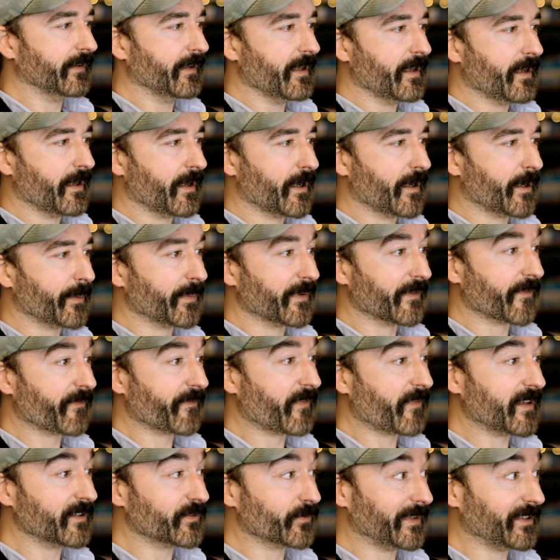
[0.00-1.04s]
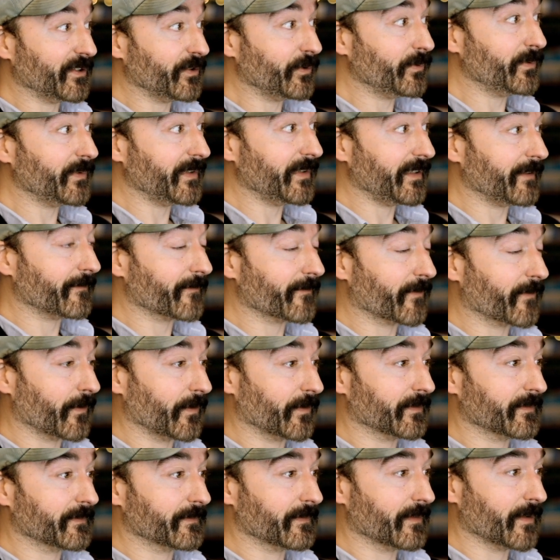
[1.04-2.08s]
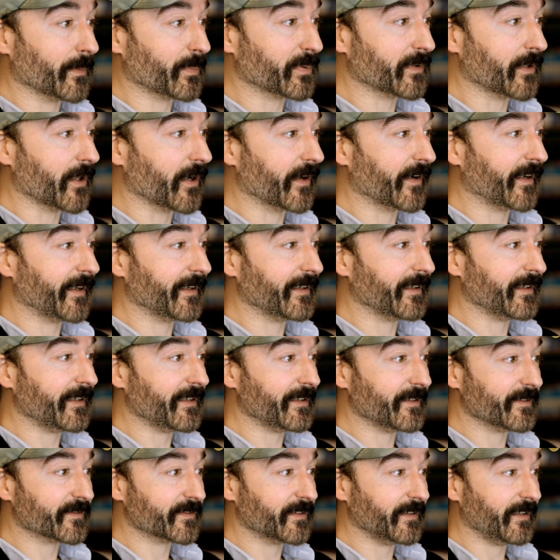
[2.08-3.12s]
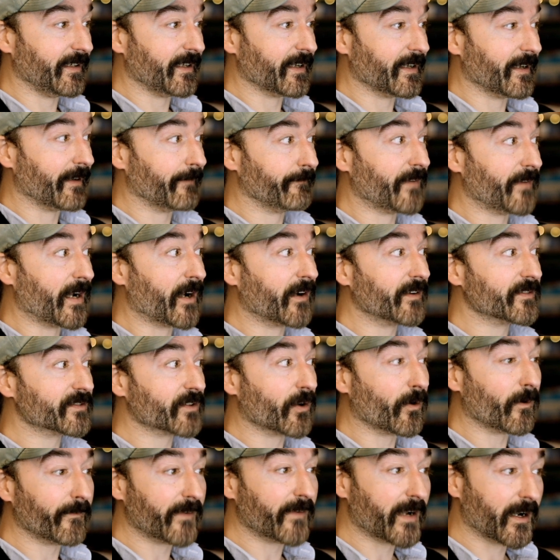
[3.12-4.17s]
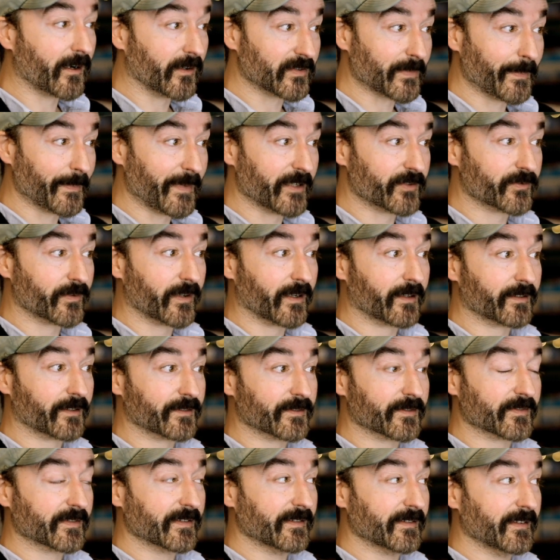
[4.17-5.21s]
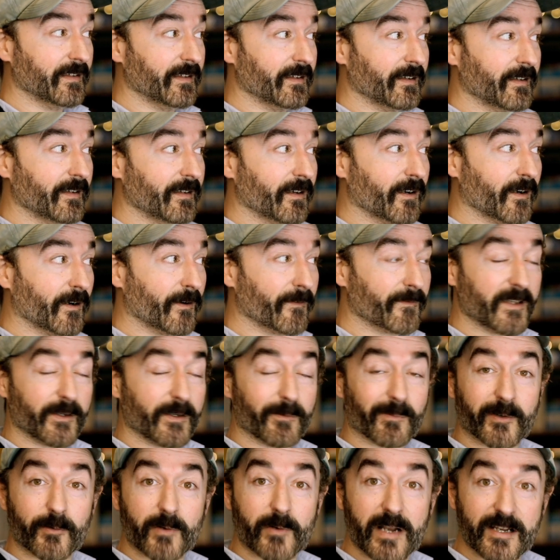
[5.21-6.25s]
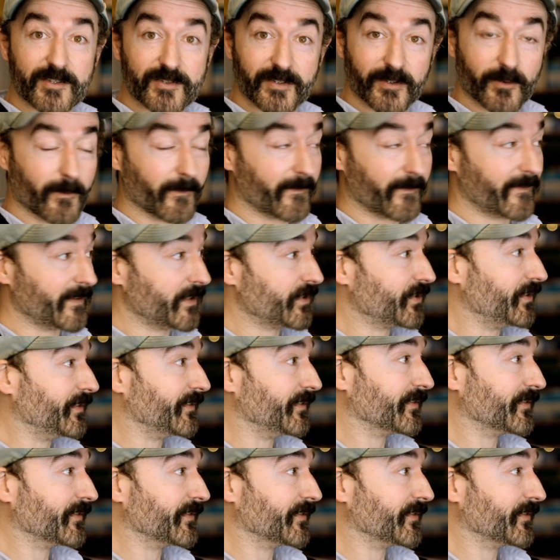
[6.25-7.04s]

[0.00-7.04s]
But the things we do need for the plotting is the variance-covariance matrix of the regression coefficients.